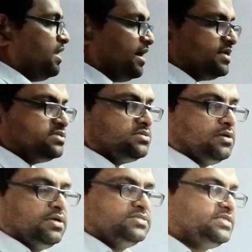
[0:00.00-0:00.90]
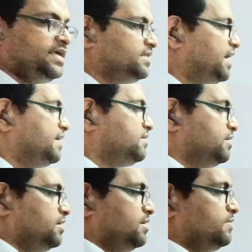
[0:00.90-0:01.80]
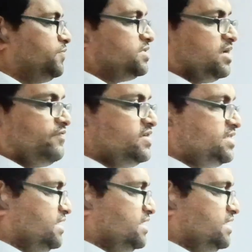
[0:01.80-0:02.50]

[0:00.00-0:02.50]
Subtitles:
Let us say that the surface